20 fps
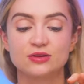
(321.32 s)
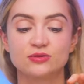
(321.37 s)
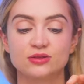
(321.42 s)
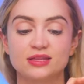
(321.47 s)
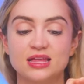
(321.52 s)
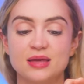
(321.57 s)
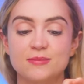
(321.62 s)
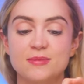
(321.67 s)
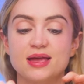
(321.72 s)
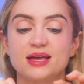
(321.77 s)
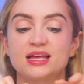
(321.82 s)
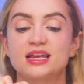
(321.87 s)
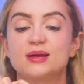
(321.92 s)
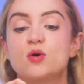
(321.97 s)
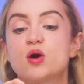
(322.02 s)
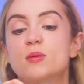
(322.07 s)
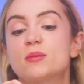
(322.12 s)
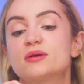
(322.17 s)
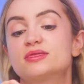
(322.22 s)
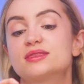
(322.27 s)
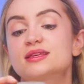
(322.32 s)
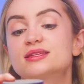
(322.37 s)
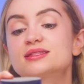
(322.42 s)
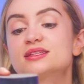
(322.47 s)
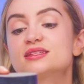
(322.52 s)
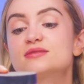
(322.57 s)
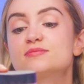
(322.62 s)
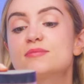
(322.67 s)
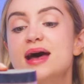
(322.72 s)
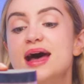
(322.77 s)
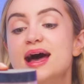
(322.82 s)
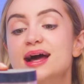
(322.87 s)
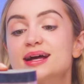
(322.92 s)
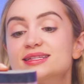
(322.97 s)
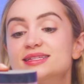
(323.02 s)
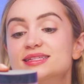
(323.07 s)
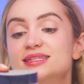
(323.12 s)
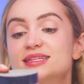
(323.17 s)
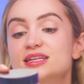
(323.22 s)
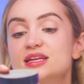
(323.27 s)
don't think they make anymore, but this is
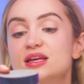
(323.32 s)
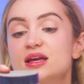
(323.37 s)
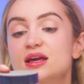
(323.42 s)
Mac's.